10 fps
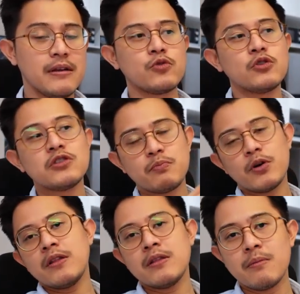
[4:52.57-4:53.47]
You just
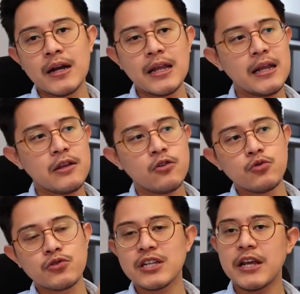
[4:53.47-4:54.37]
put in the money,
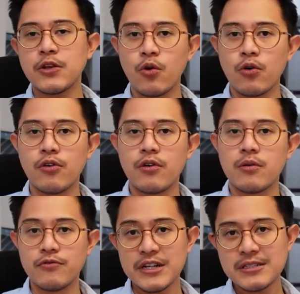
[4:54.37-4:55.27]
you set your
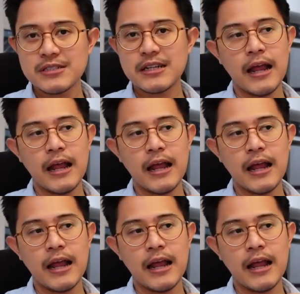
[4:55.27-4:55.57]
risk,